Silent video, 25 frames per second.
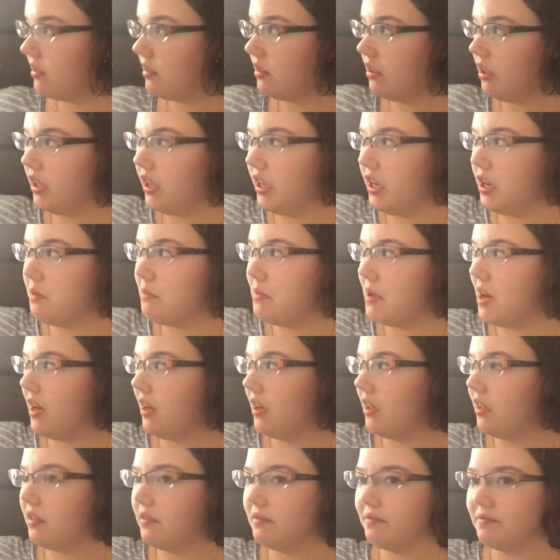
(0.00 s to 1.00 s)
Look at your
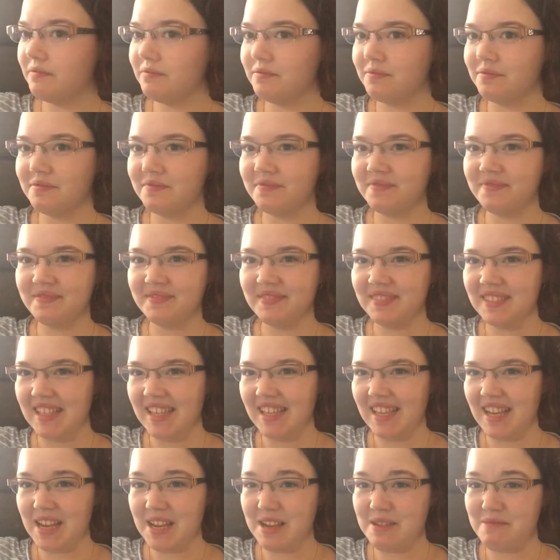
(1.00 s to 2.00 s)
book.
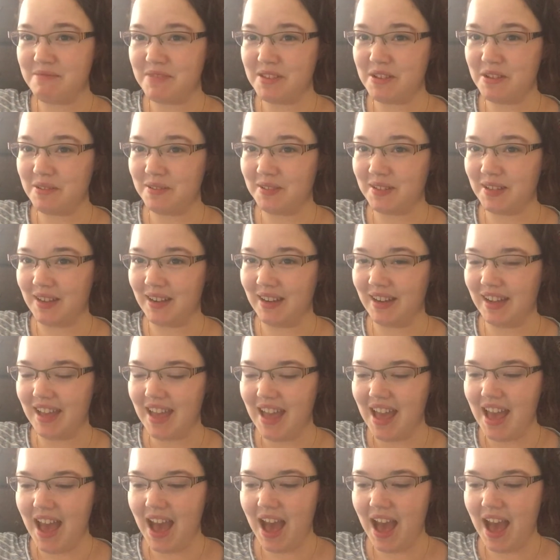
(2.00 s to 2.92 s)
I'm so sorry.